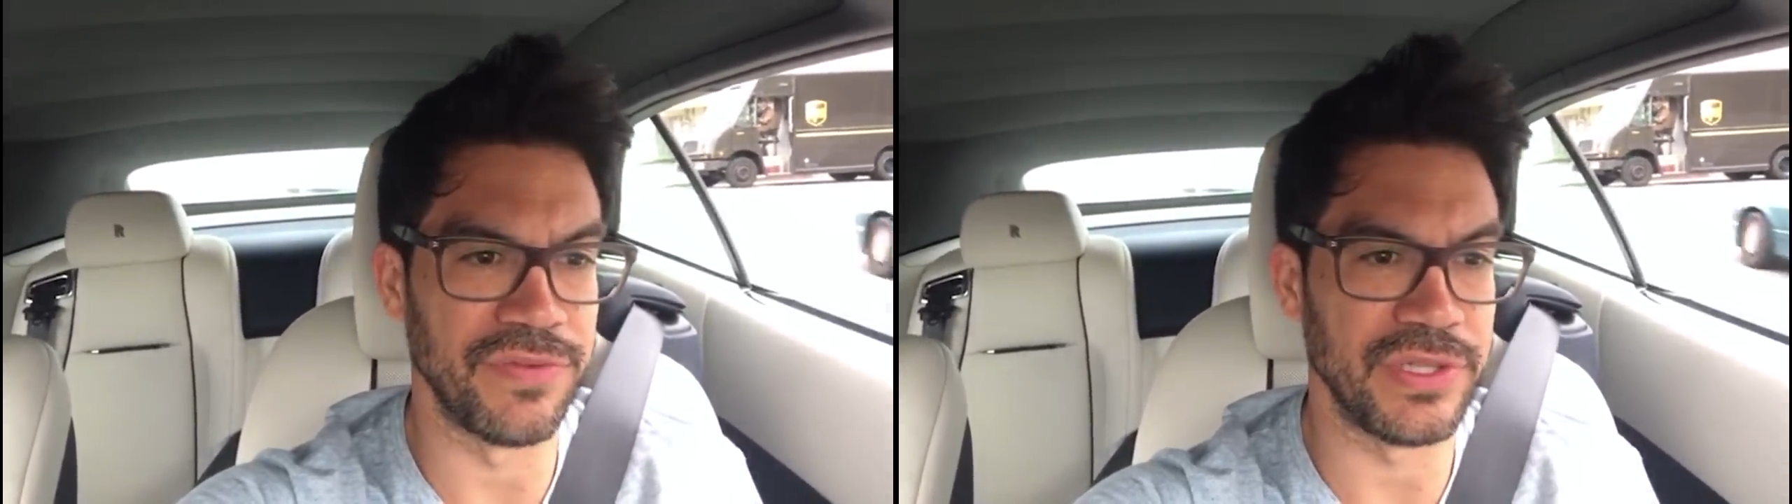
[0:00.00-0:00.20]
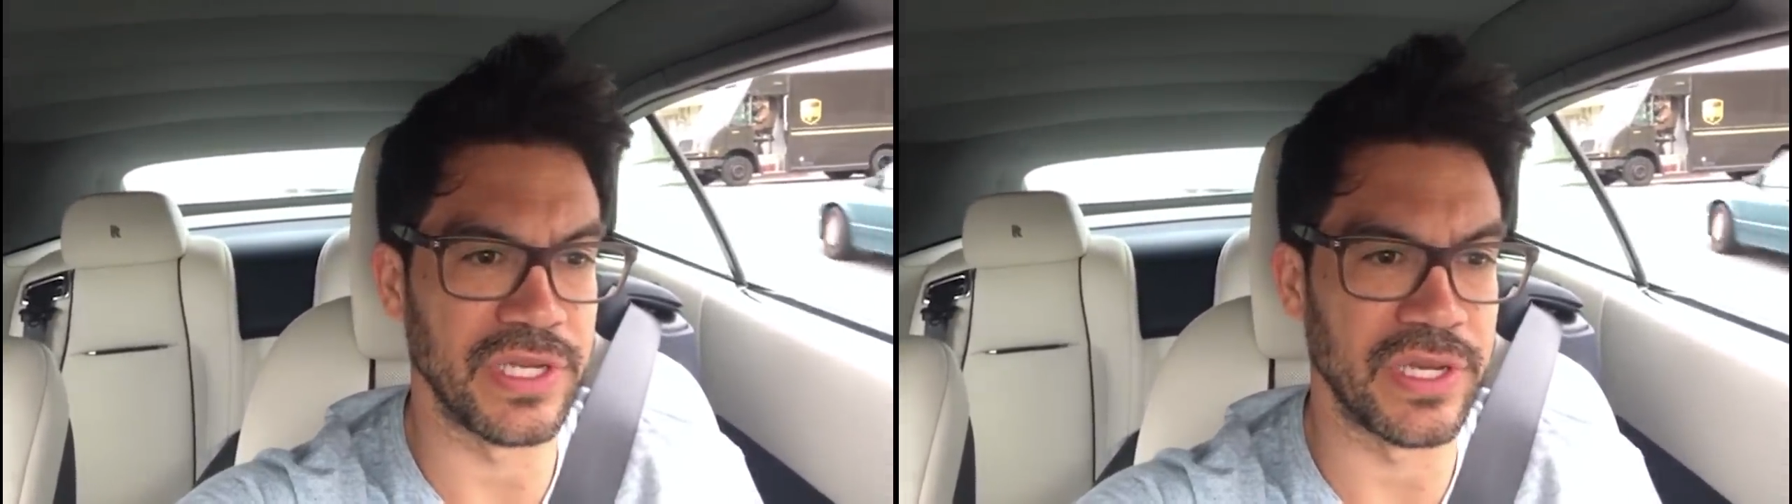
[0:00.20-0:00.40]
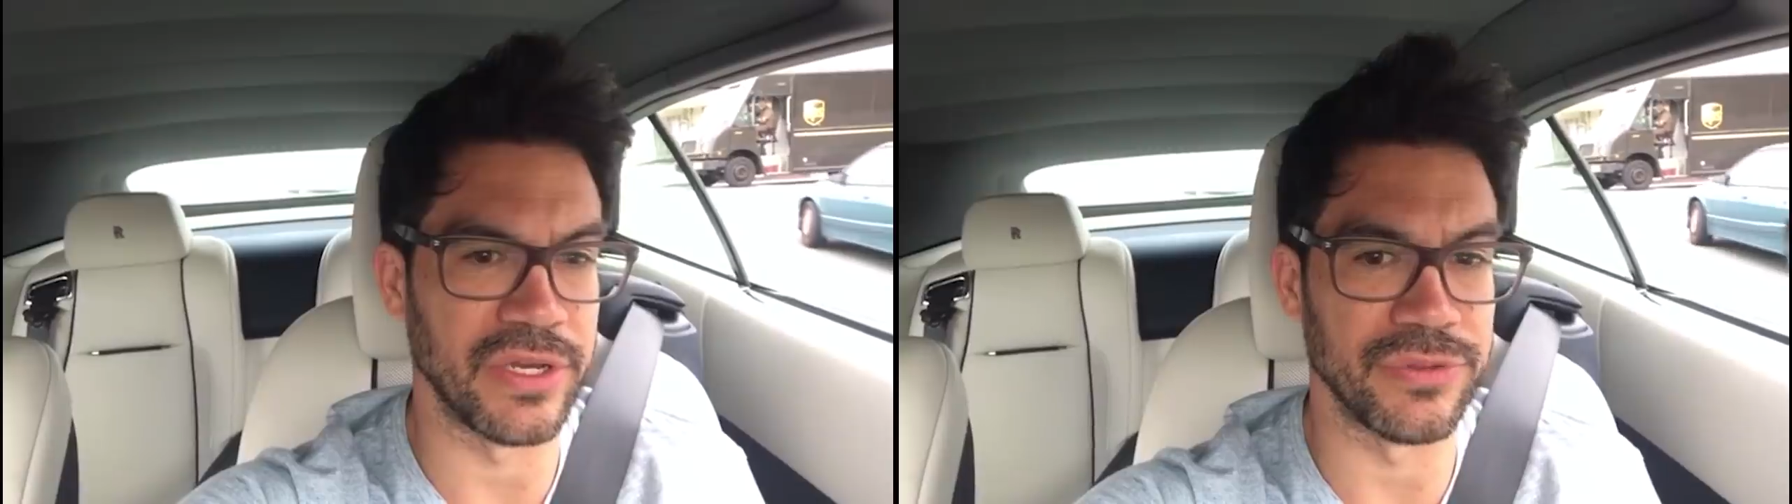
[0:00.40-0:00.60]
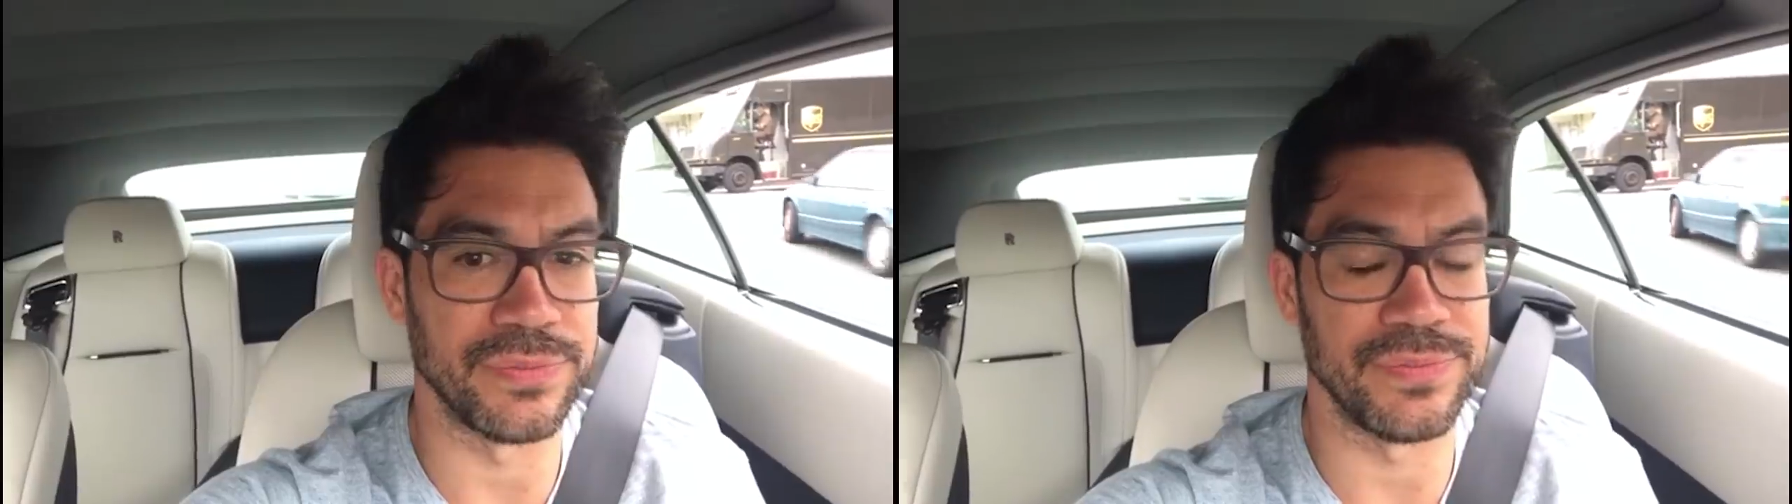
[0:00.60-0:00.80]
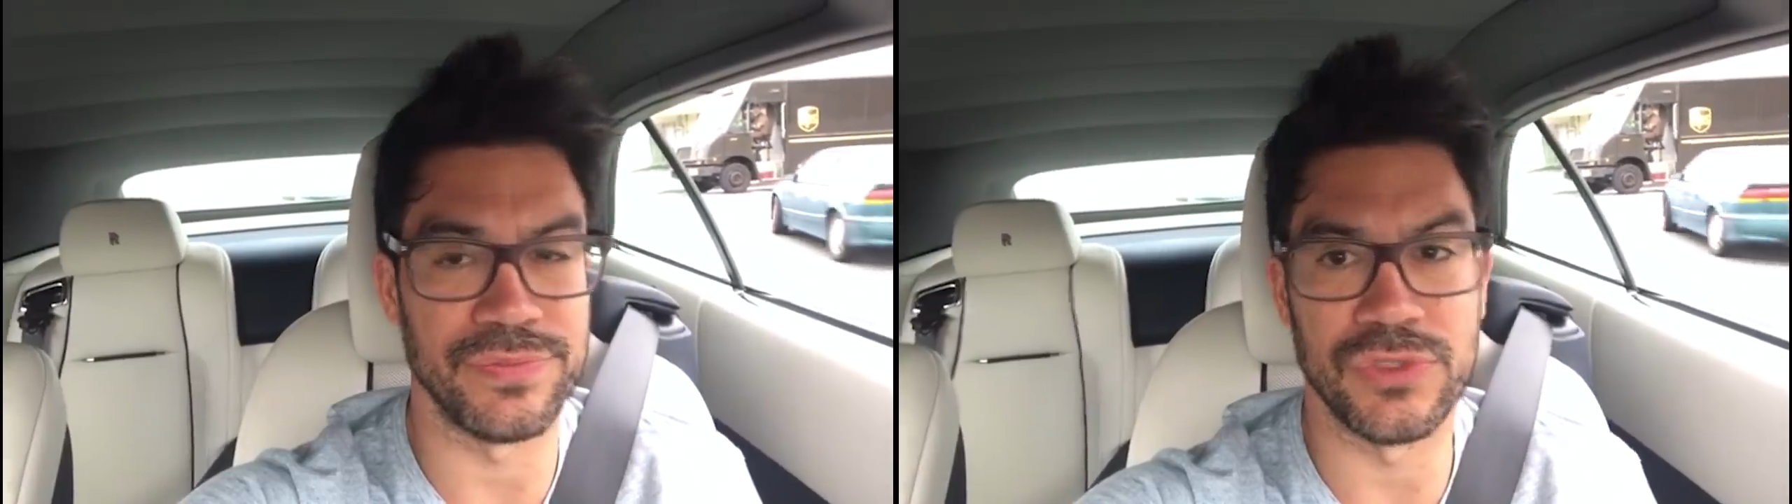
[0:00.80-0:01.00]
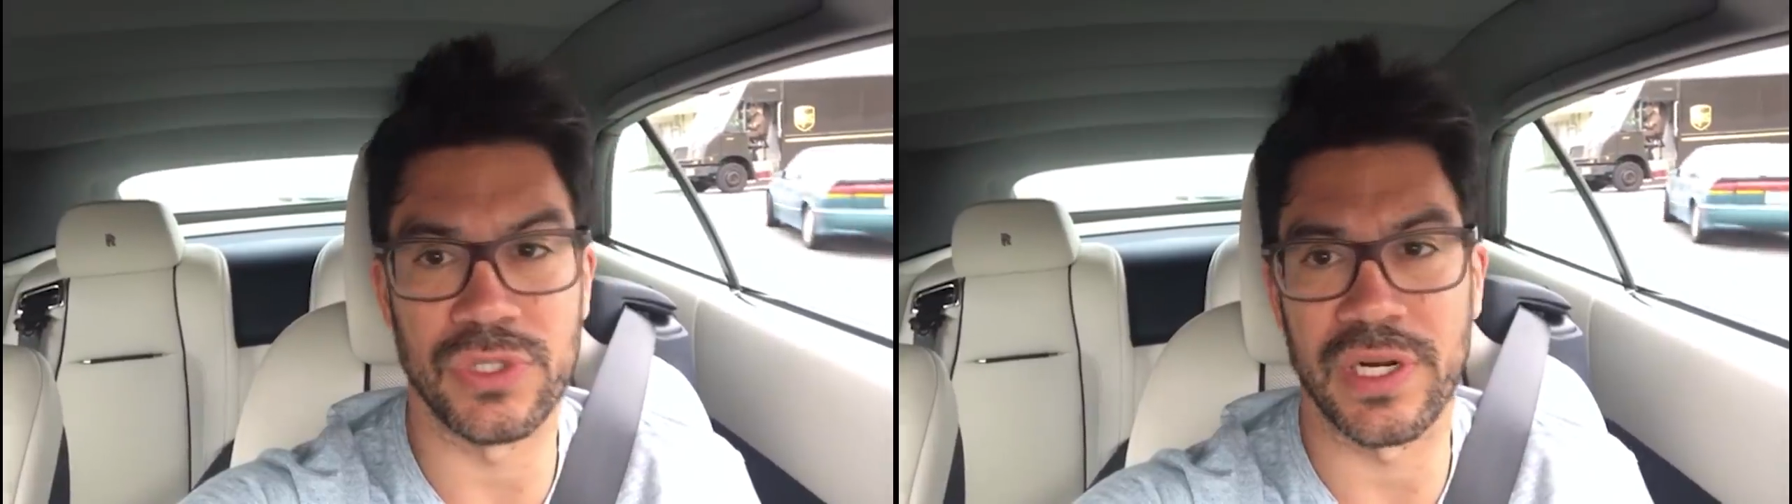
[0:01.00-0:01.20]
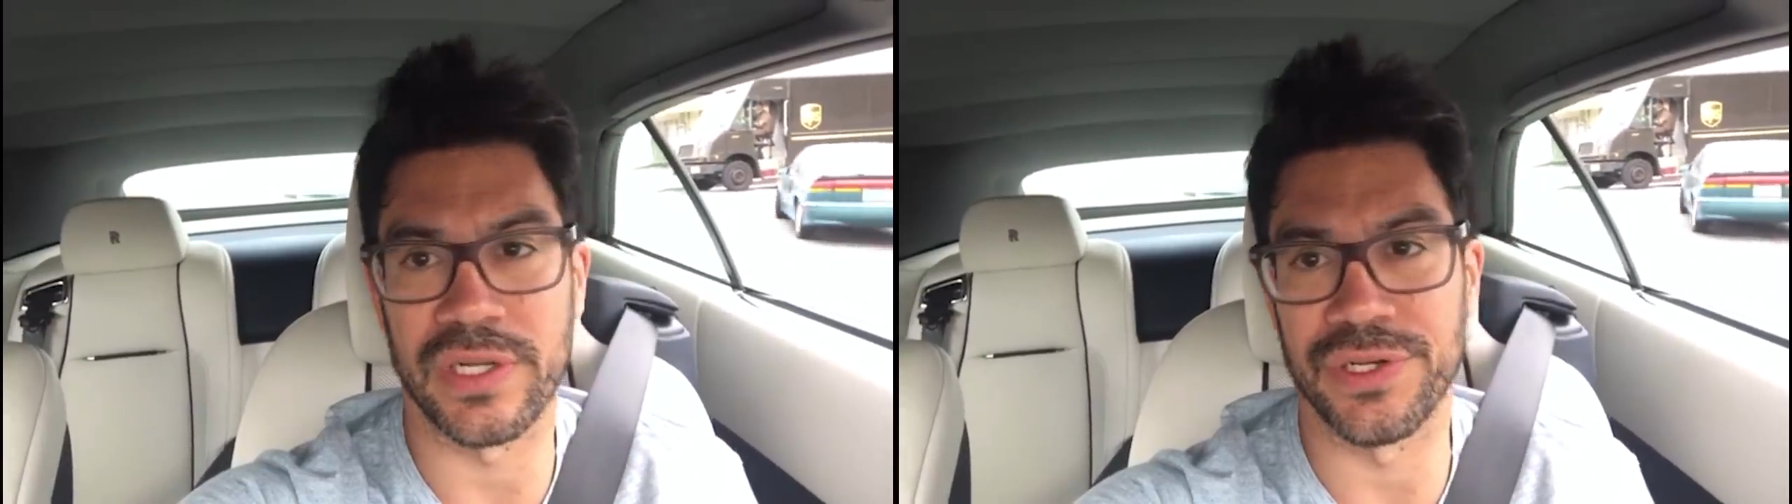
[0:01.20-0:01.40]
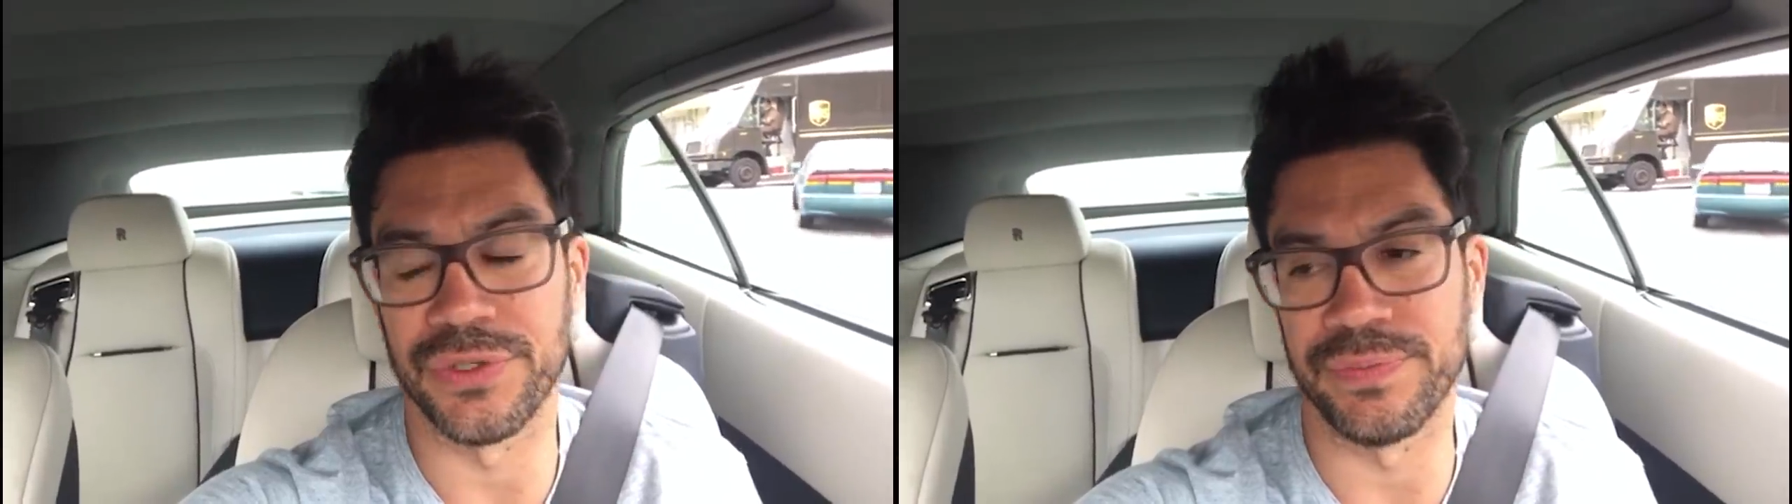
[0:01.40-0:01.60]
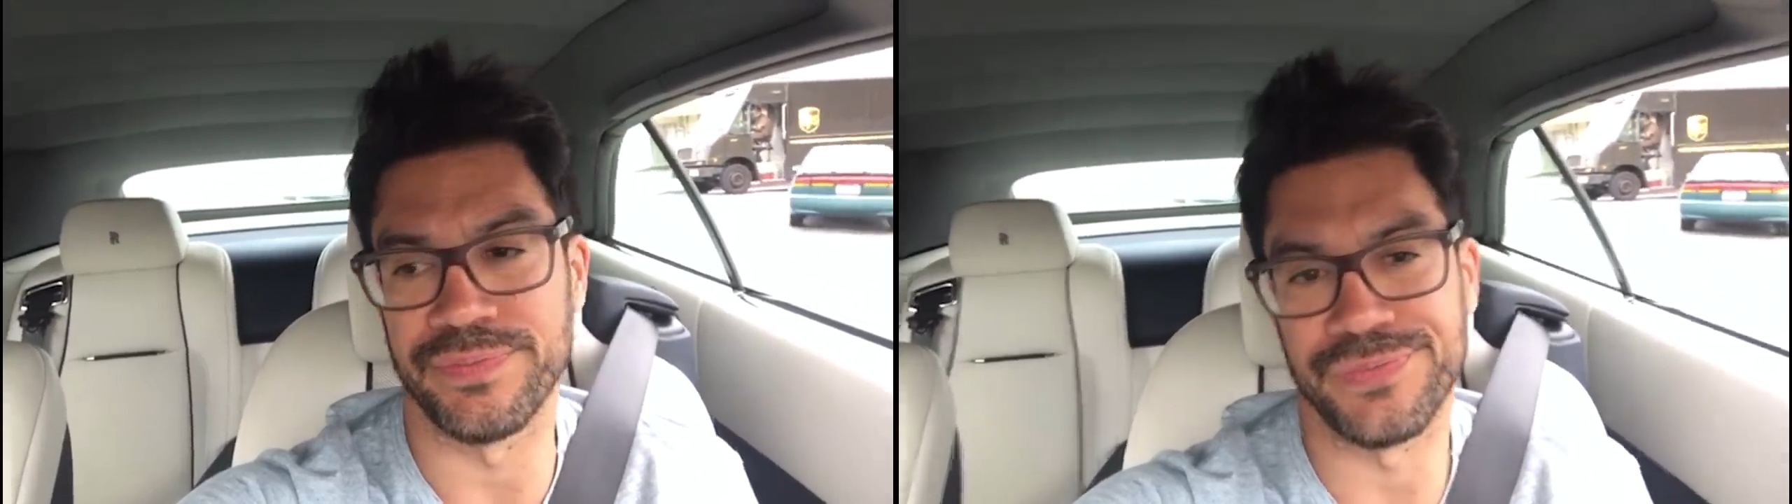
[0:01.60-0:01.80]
everything out, try to help.